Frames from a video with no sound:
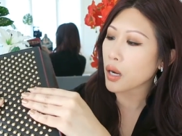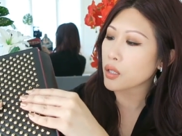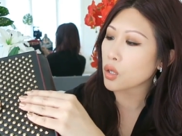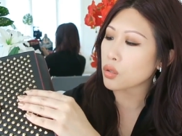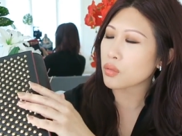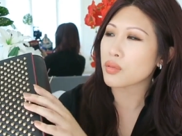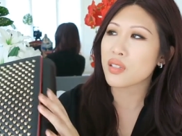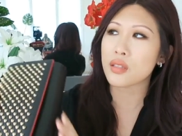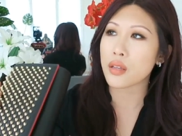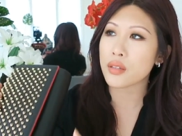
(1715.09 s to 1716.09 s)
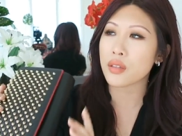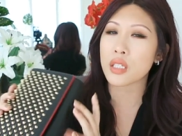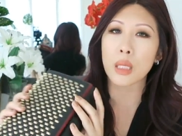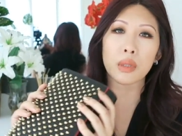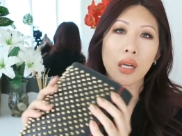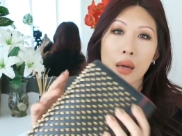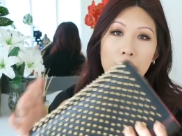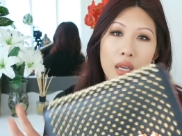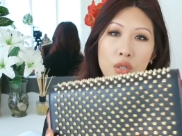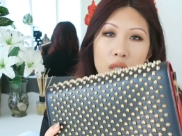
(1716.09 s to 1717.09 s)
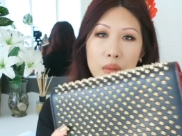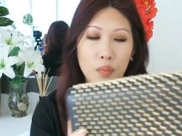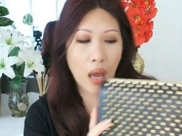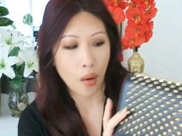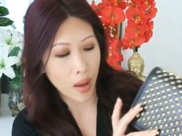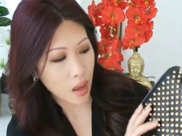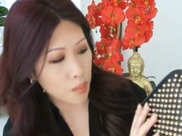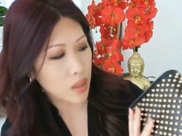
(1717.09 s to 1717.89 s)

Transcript: I know, studs in the summer, I, that's just how I am.